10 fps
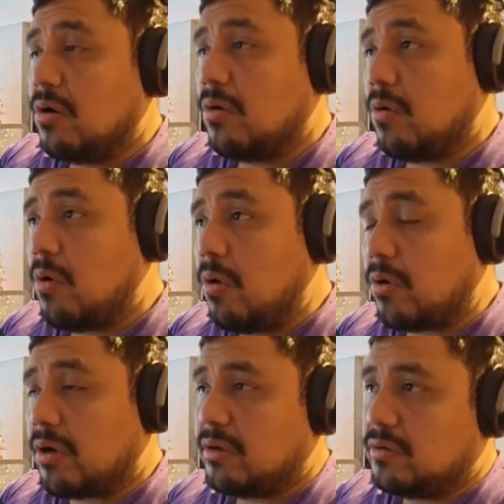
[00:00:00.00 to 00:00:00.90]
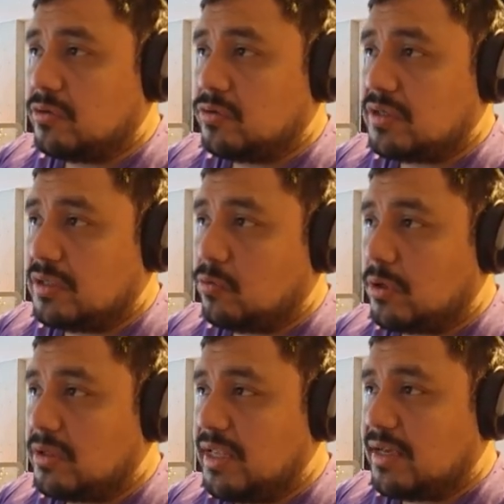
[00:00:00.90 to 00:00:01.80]
or using the word
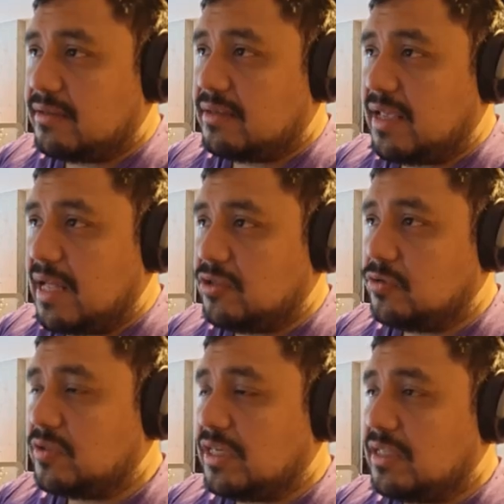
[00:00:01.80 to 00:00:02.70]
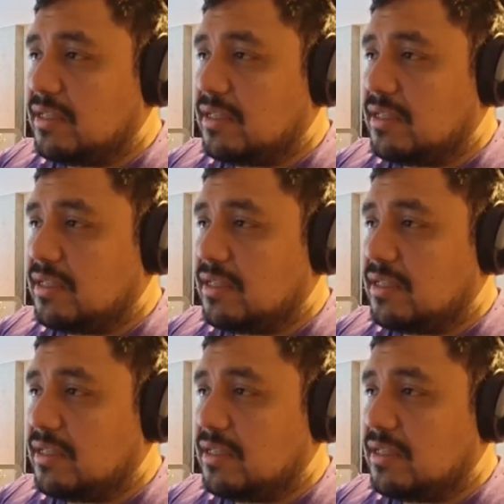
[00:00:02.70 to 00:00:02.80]
dict and using it